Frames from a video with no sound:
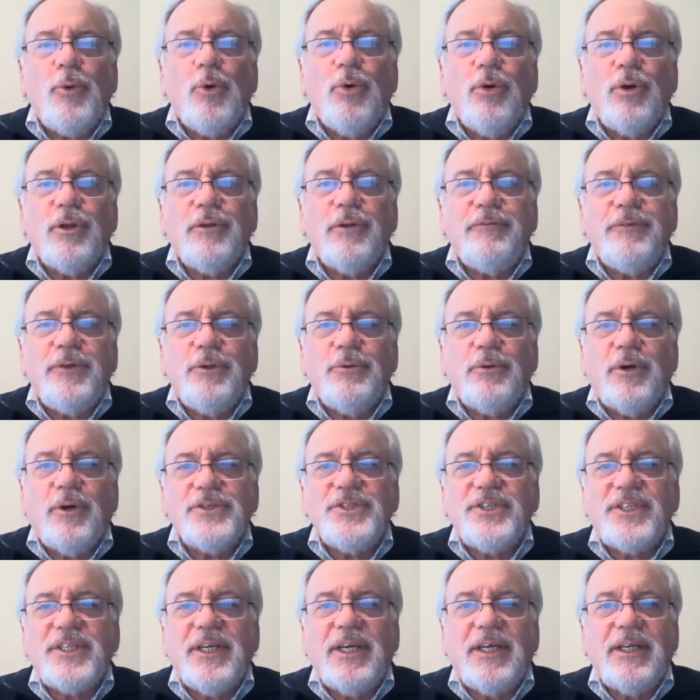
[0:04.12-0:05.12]
all of you are
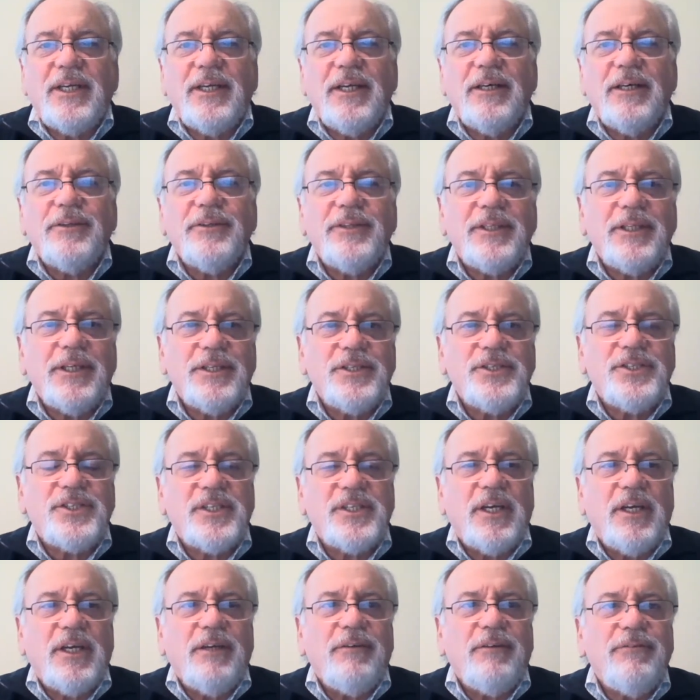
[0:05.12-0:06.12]
staying healthy and
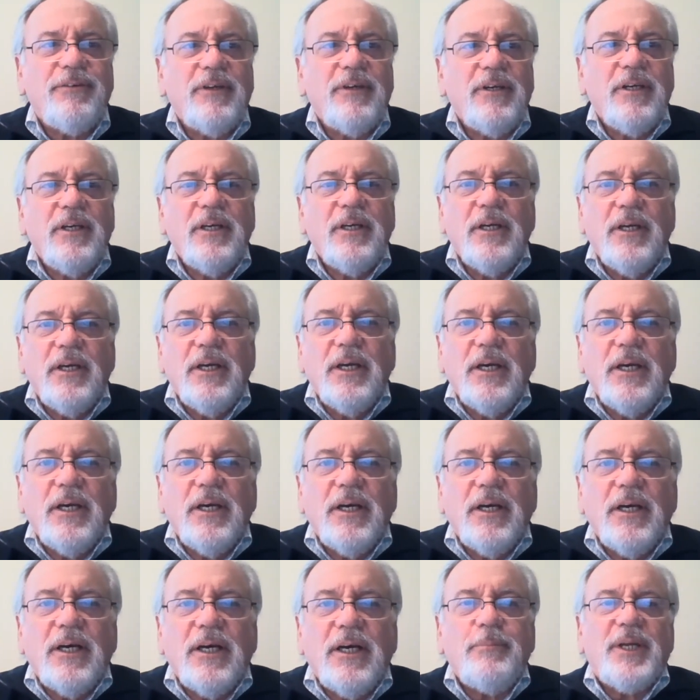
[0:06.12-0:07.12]
safe.
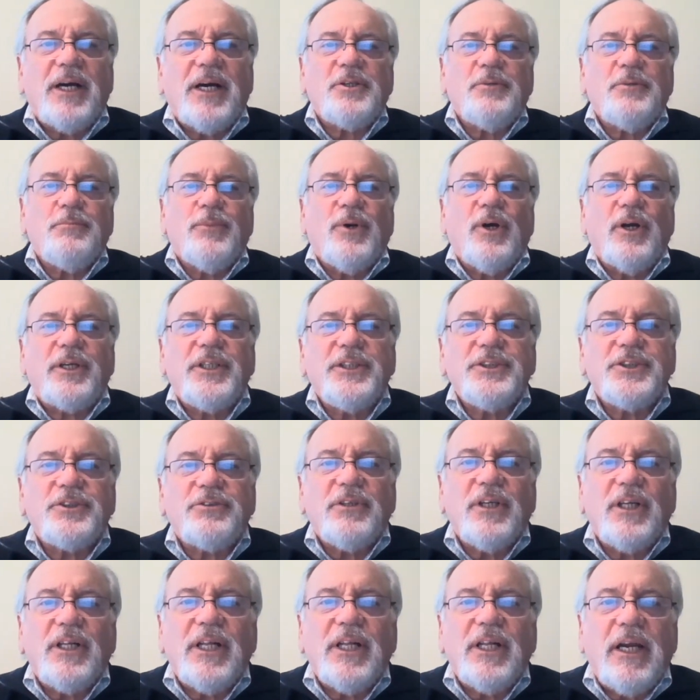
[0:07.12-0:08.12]
I'm Dr. Mark
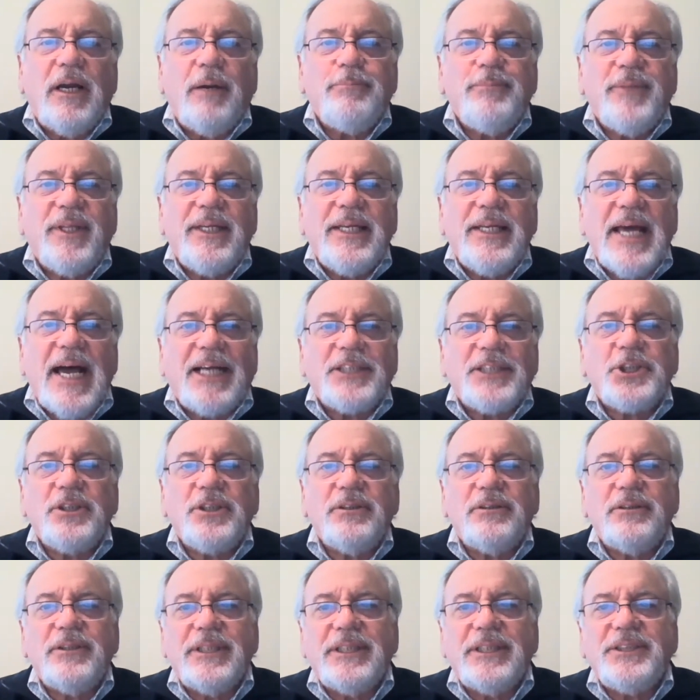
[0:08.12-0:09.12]
Israel, and I'm the
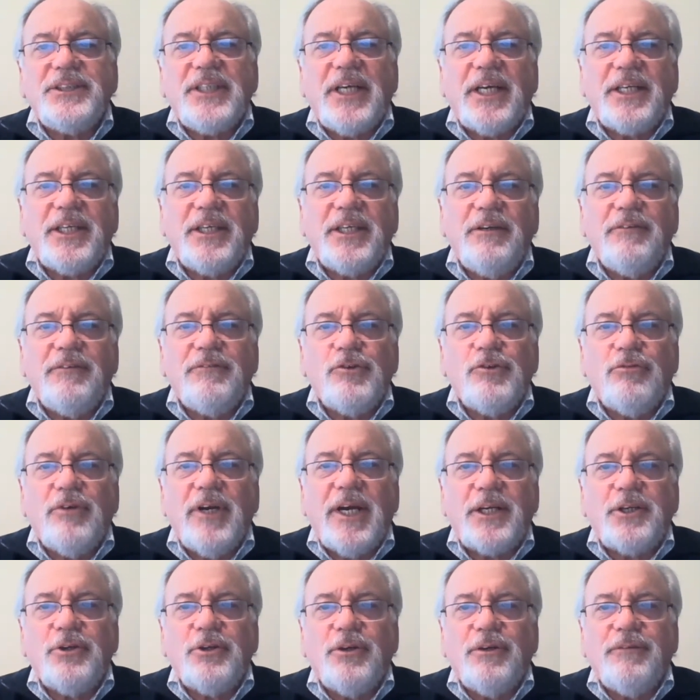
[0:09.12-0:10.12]
National Executive
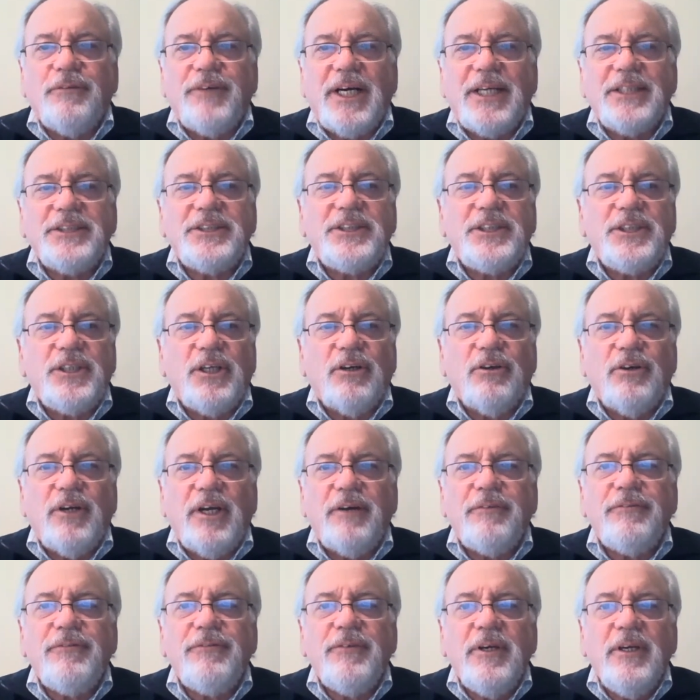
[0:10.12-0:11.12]
Director of
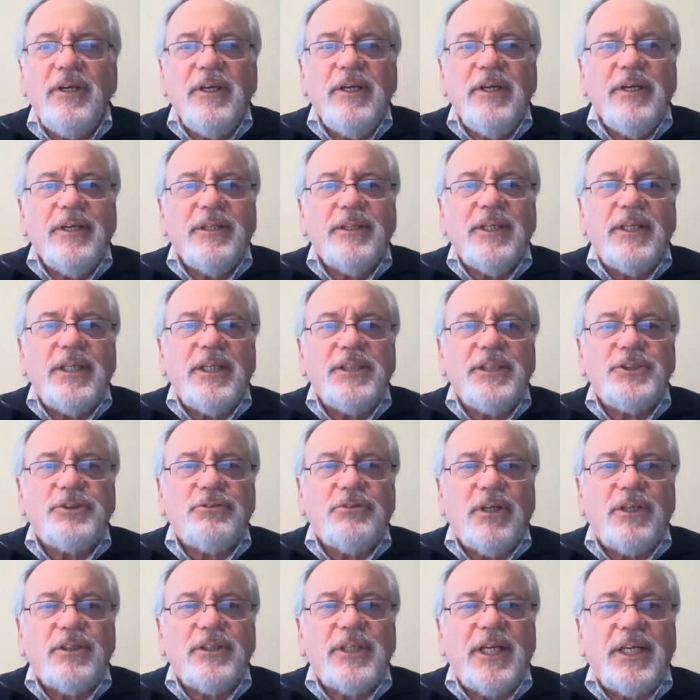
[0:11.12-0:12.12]
ICRF, the
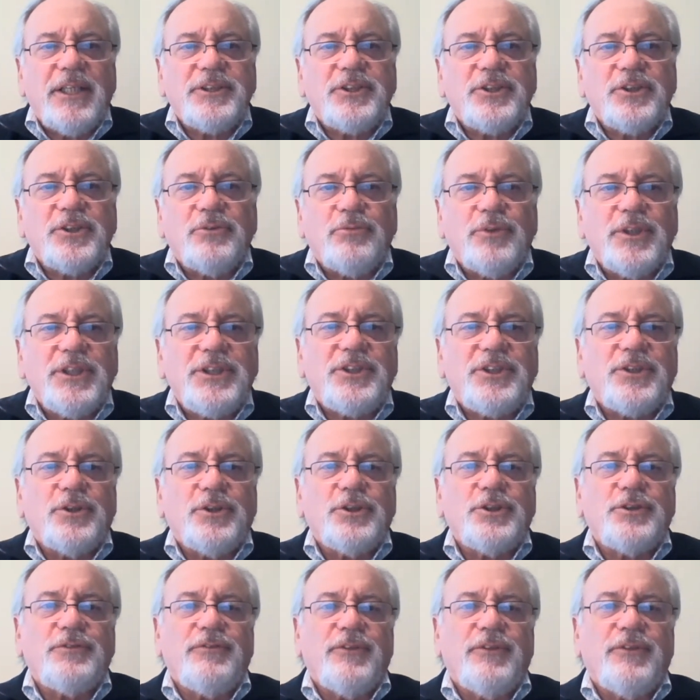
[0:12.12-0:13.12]
Israel Cancer
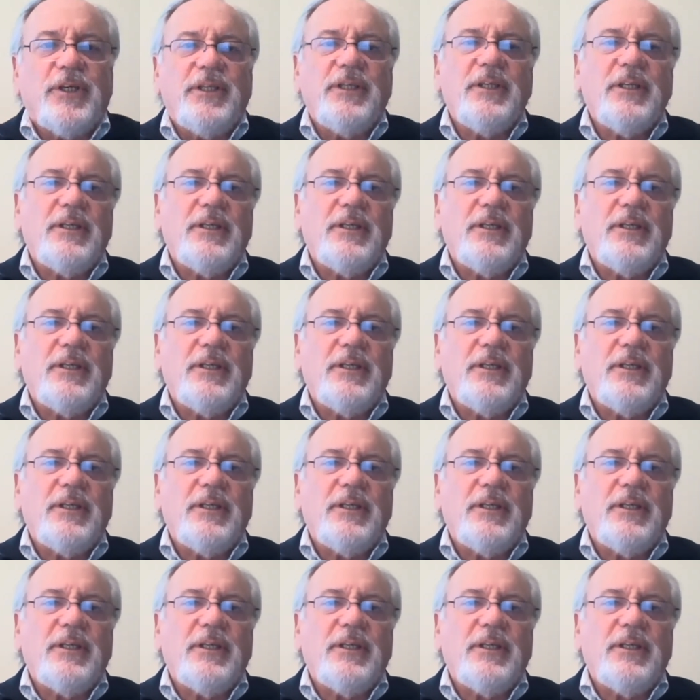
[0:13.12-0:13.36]
Research Fund.